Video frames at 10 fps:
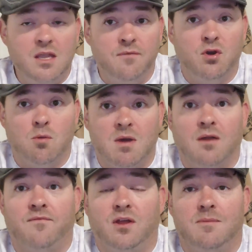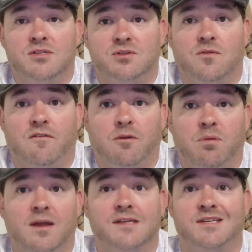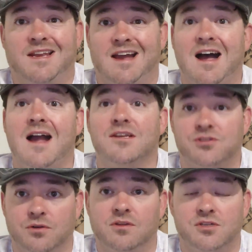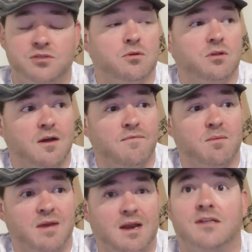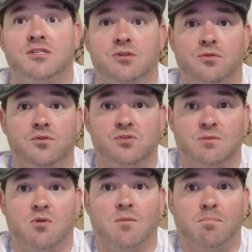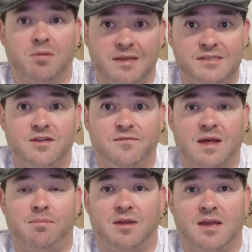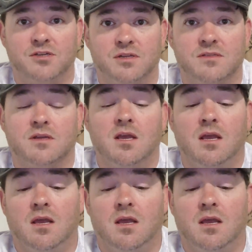even though monofilaments still have their place. And I certainly still love them, I still use them on plenty of applications.